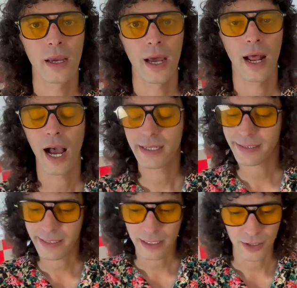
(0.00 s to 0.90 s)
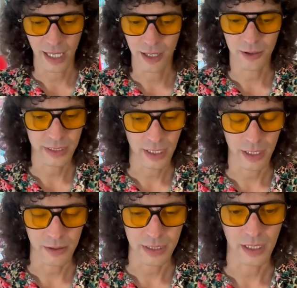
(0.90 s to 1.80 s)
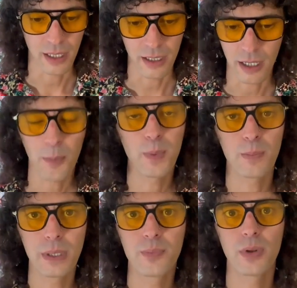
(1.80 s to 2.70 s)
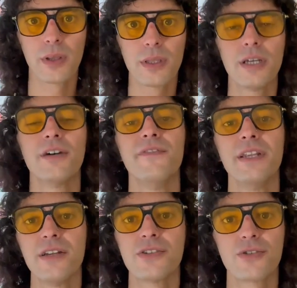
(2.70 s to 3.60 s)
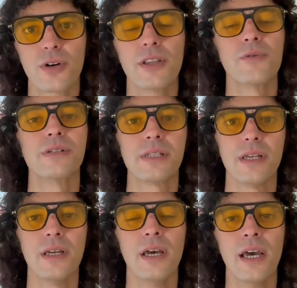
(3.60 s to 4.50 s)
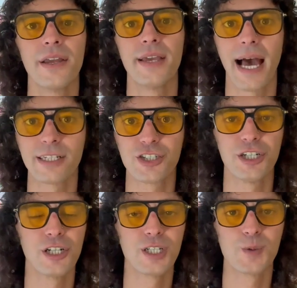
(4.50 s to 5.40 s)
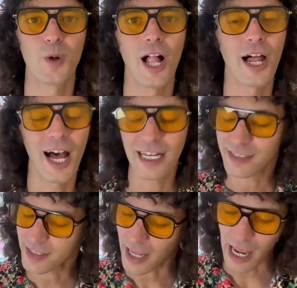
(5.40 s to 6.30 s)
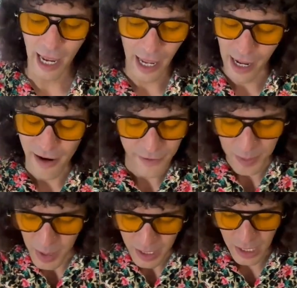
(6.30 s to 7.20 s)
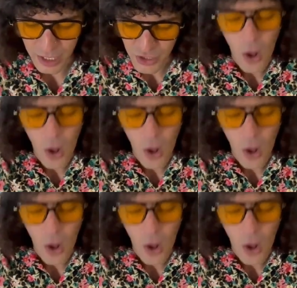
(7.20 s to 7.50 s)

and I said to her, there was, a, there was a couple of people in the convenience store and there was the cashier as well. And I said, hey, everybody, let's